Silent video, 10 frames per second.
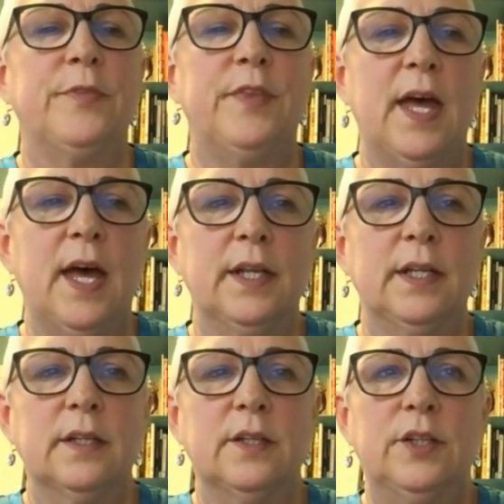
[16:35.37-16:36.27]

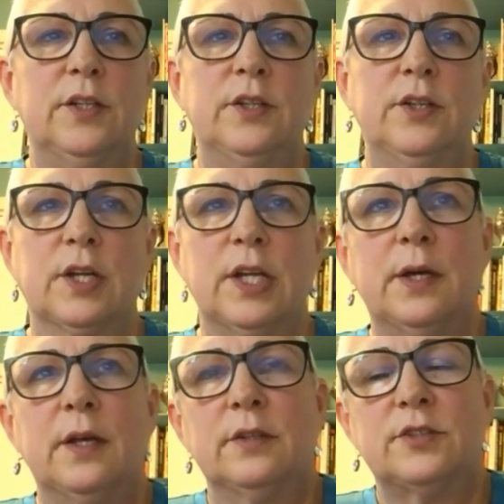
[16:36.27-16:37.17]
then you're
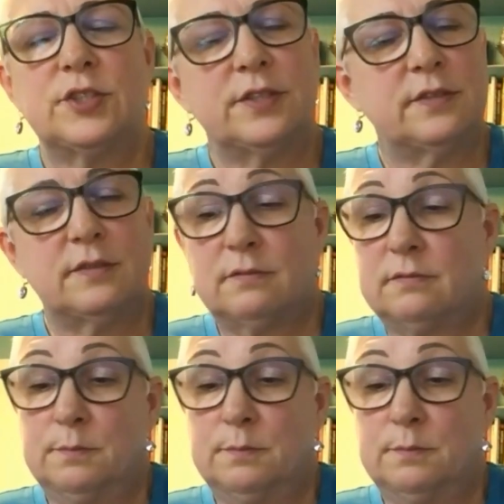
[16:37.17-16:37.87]
going to just